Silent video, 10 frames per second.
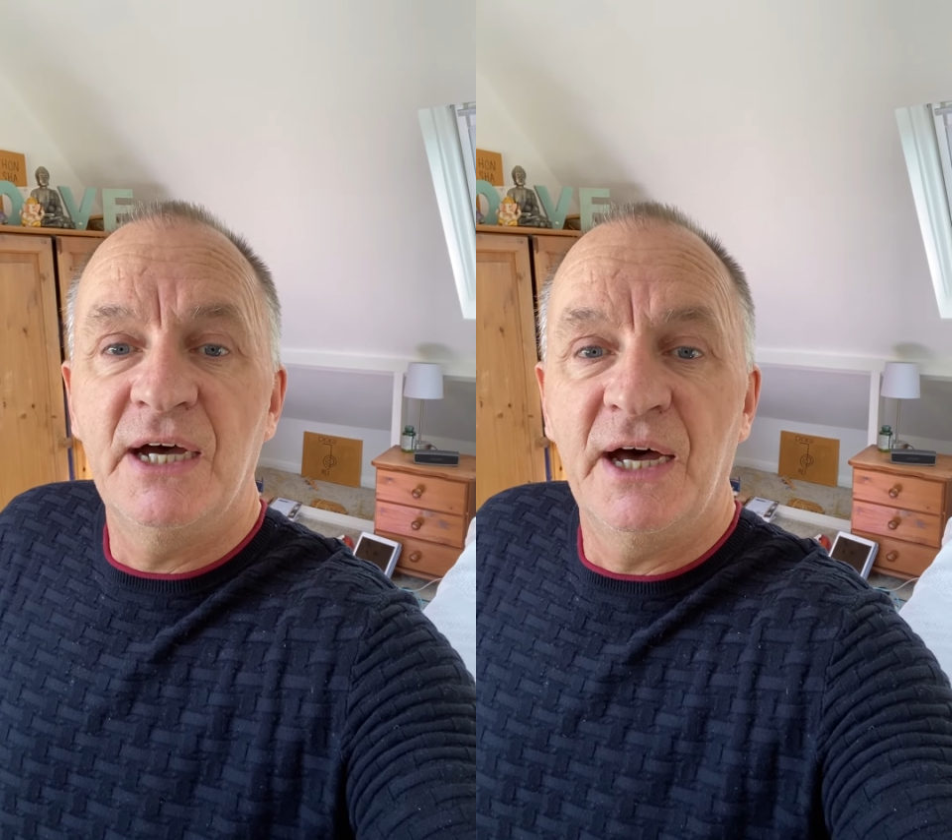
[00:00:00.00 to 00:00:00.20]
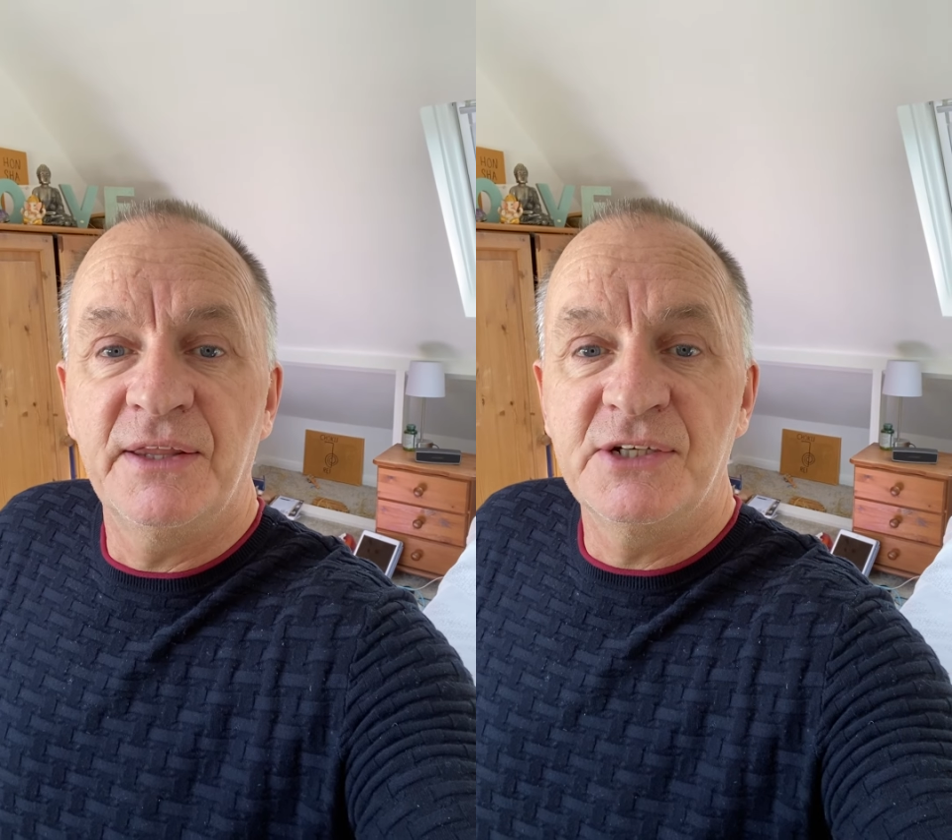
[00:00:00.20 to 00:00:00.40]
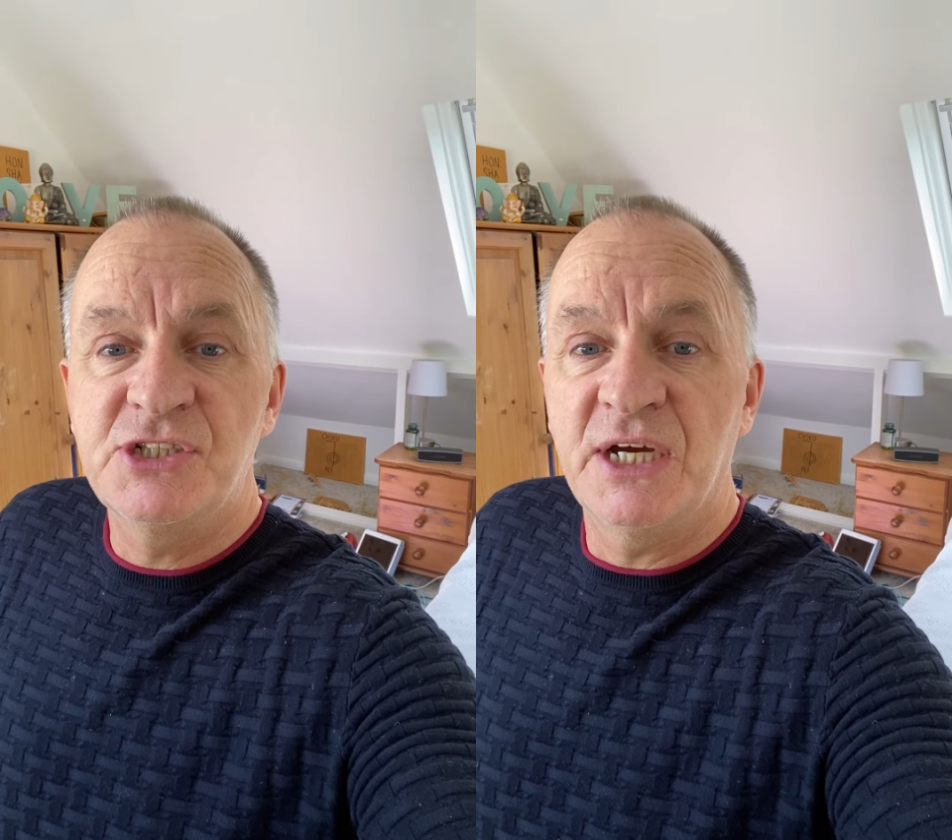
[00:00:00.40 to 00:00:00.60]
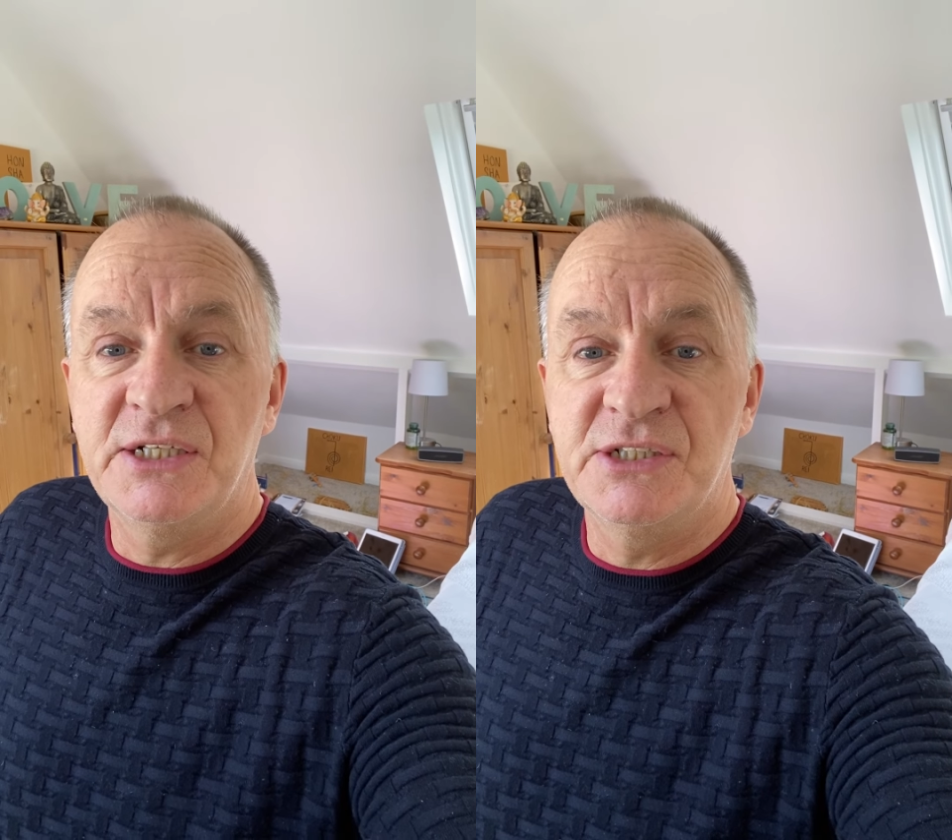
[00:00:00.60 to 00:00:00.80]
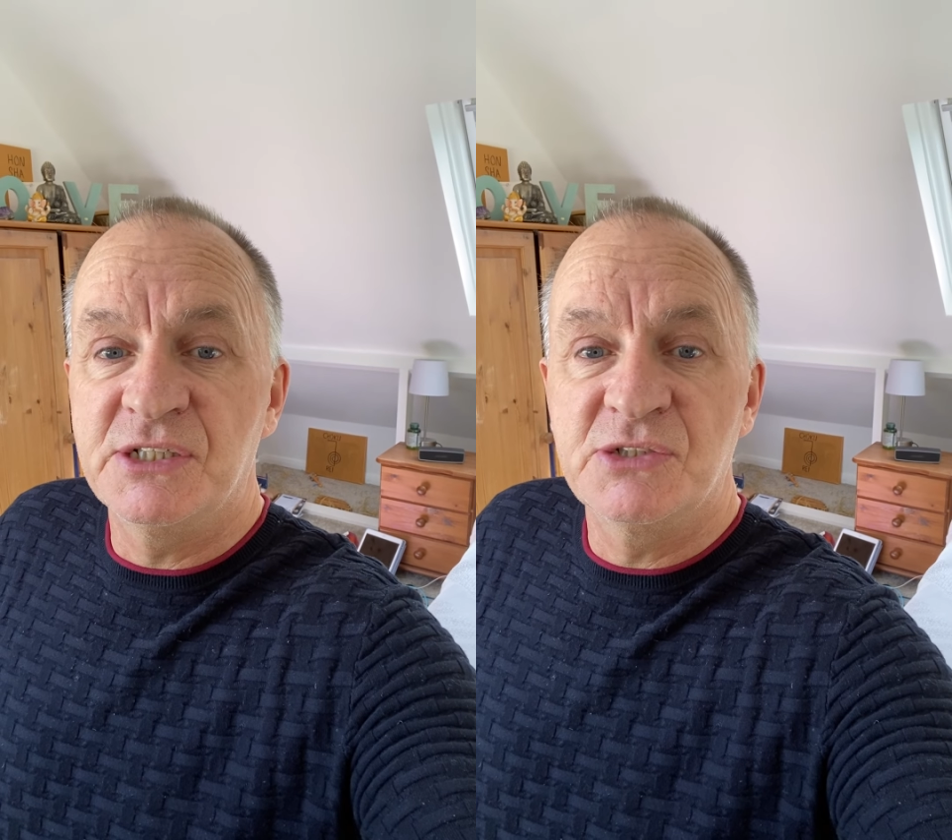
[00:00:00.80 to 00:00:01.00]
and the
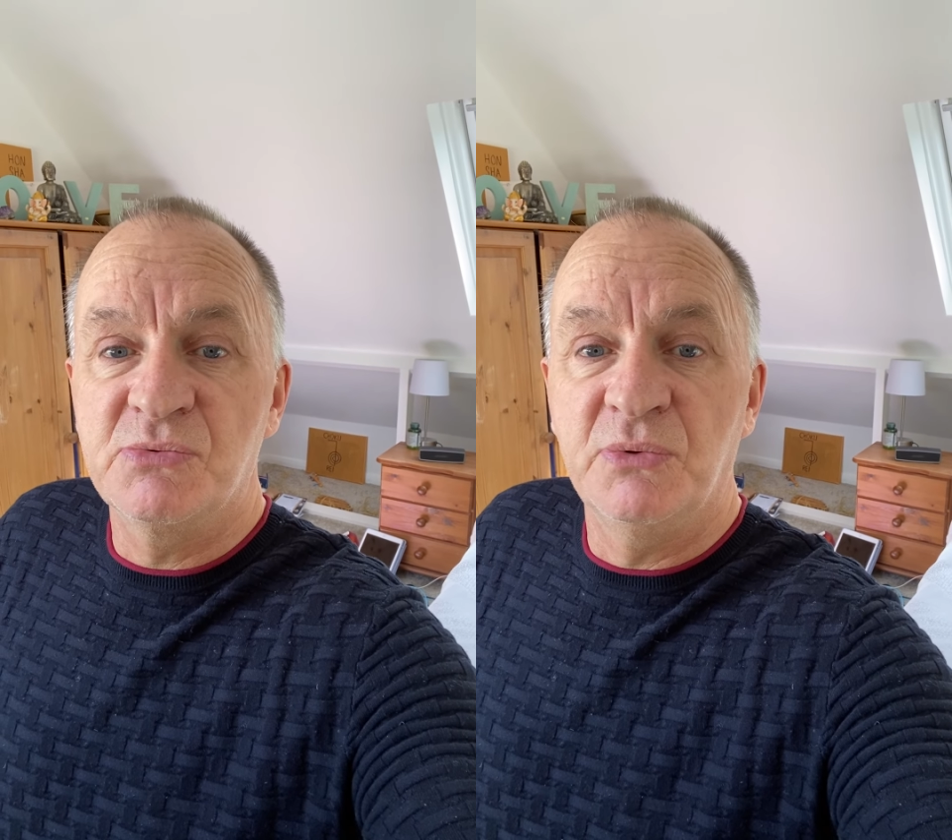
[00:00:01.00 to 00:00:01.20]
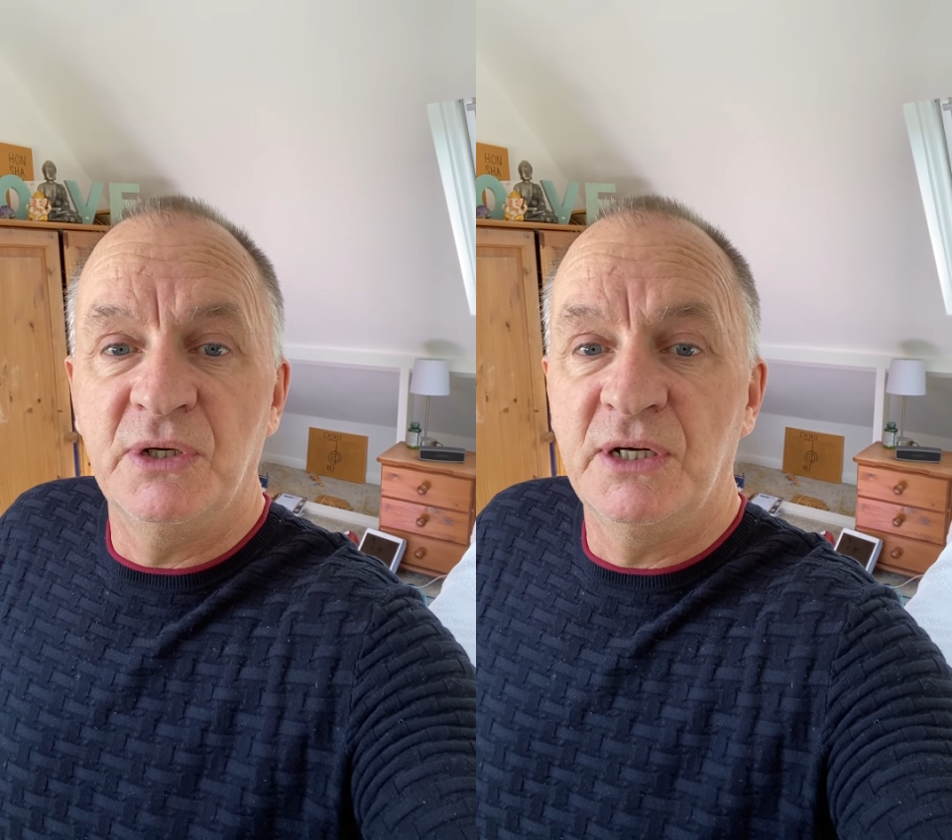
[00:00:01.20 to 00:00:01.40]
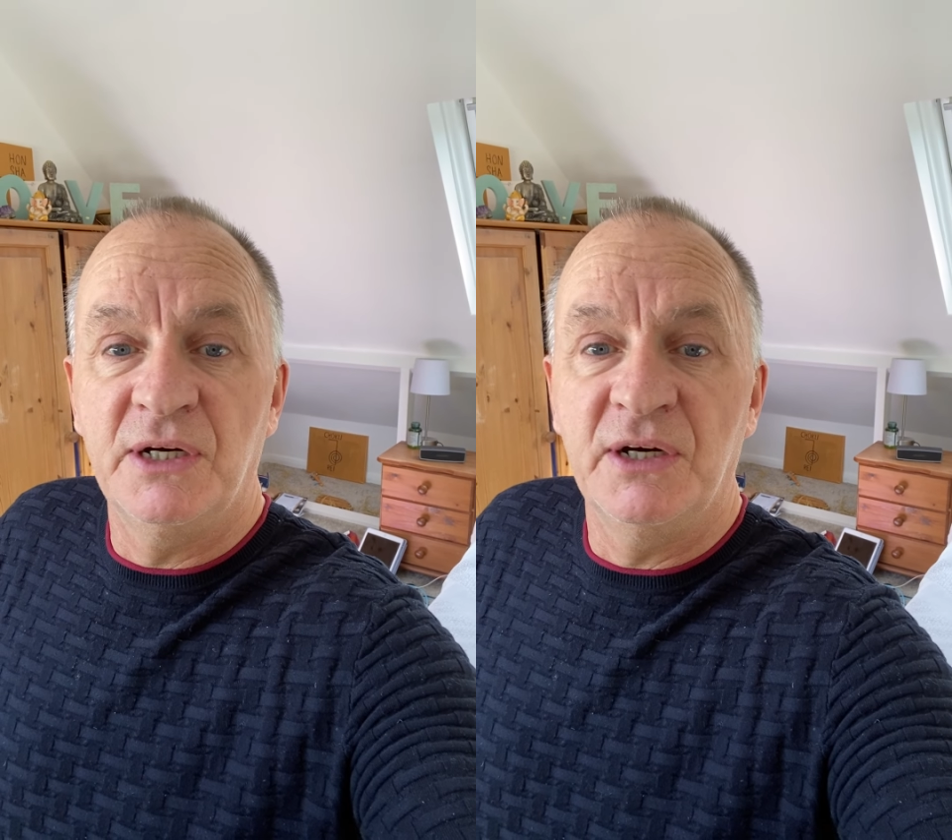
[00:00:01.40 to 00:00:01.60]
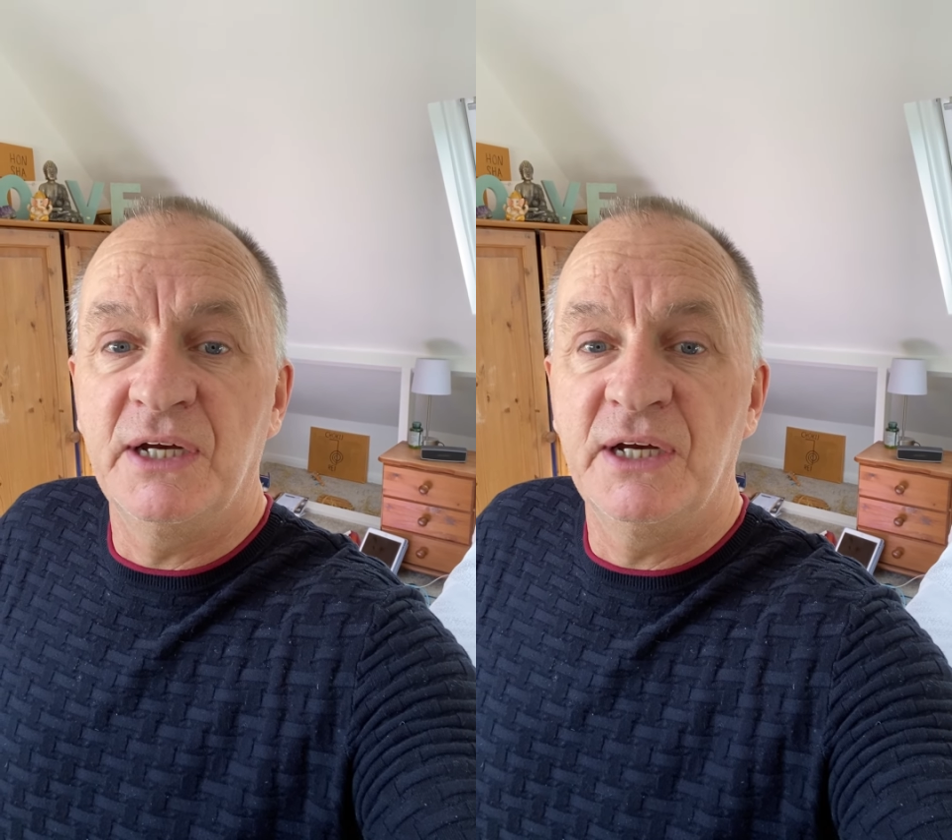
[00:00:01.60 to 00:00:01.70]
changes were